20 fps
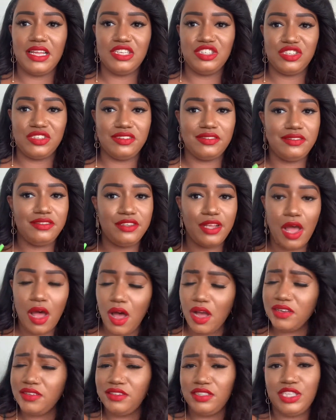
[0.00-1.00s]
and just
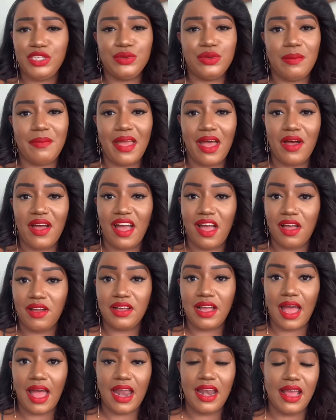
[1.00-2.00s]
talk to you about how
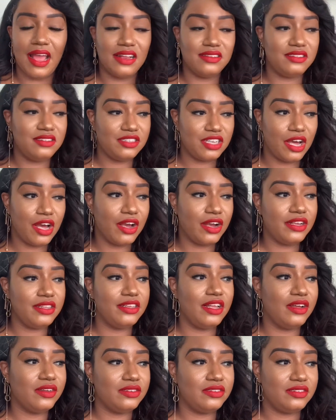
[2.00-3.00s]
God has
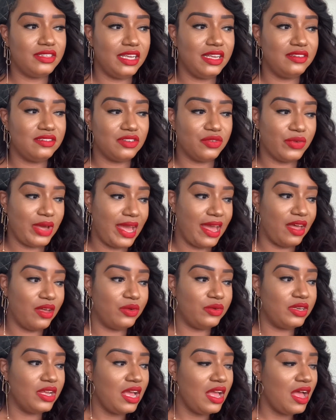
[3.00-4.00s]
turned those things
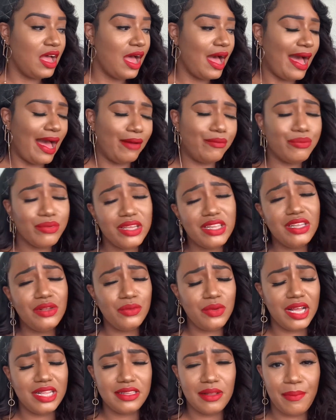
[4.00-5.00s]
around. I really
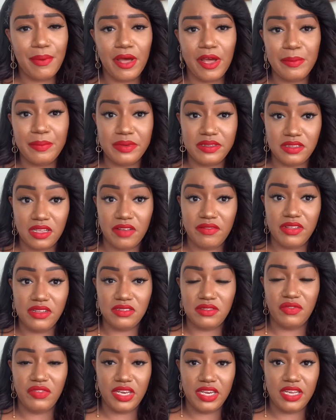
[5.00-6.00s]
want the purpose of
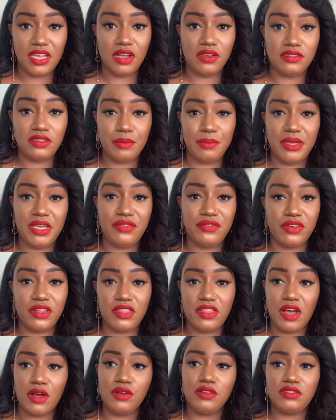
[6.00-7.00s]
this video to be for
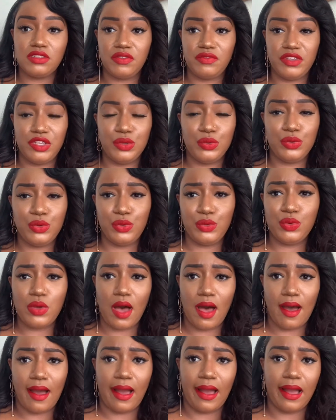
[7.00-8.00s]
those of you who
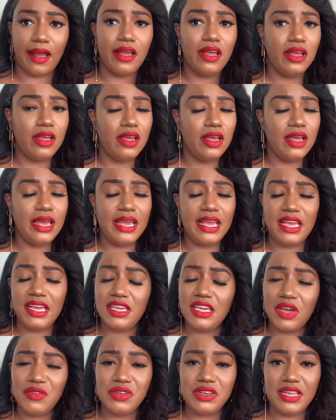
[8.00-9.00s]
are
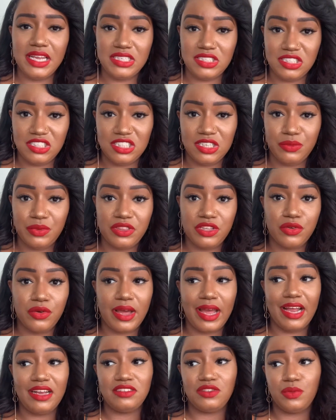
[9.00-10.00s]
in your relationship with
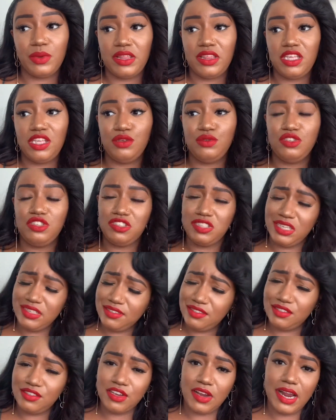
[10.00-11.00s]
Christ, whether you
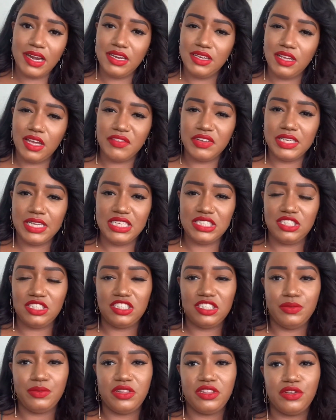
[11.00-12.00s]
just started your
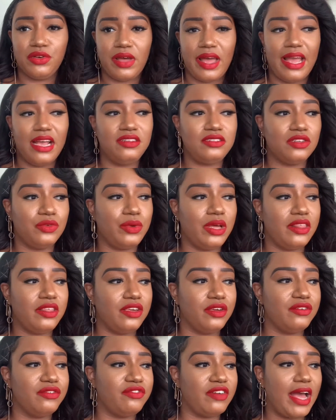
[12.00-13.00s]
relationship with Christ or whether
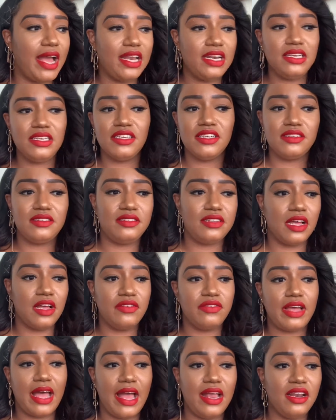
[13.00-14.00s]
you're finding
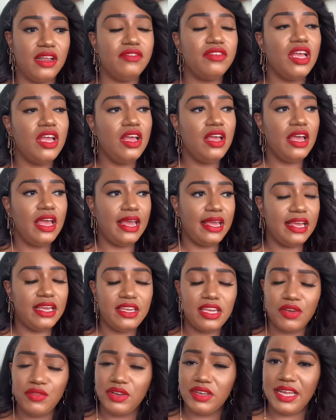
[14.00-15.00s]
yourself kind of
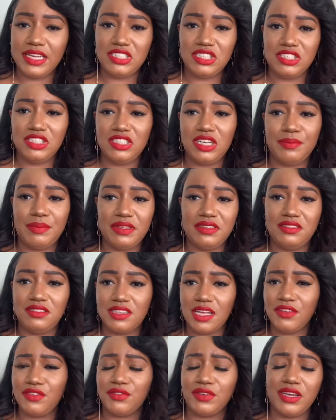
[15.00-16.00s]
in your relationship and
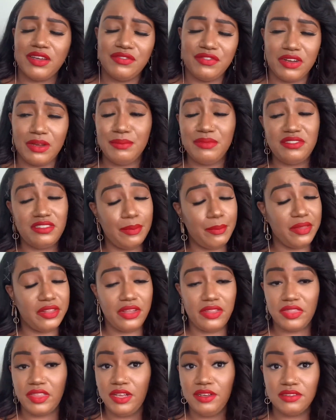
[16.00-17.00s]
suffering from
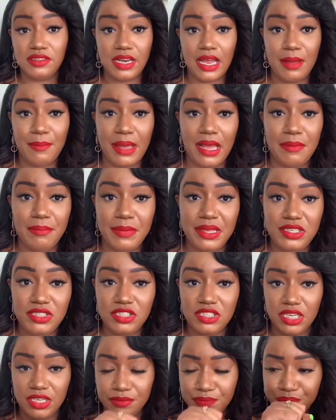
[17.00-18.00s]
similar things that I might
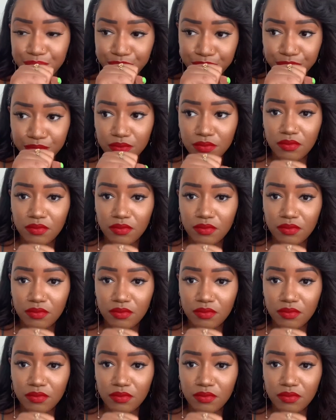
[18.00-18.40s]
mention,